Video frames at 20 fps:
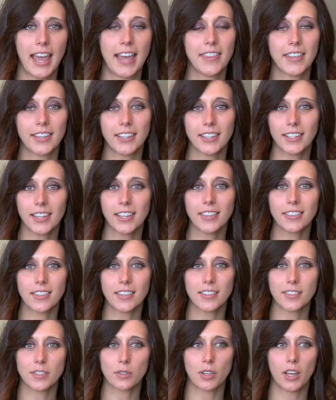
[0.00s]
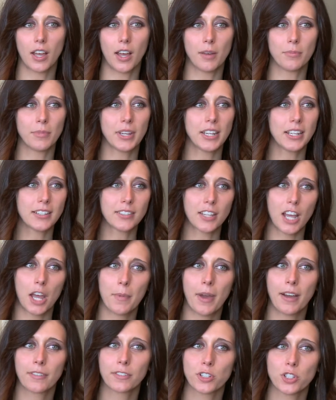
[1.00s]
and they can get this um,
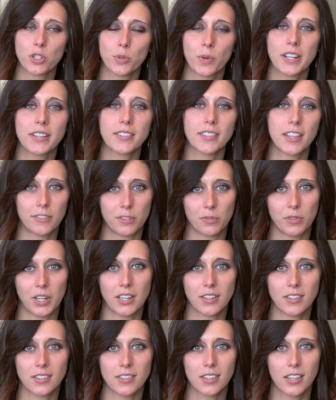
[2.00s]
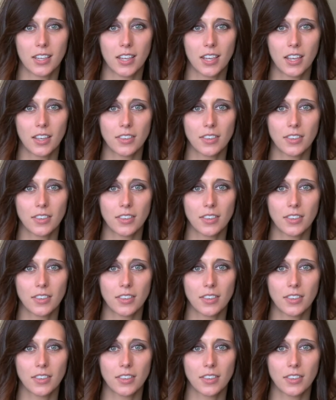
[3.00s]
anytime after 27 weeks.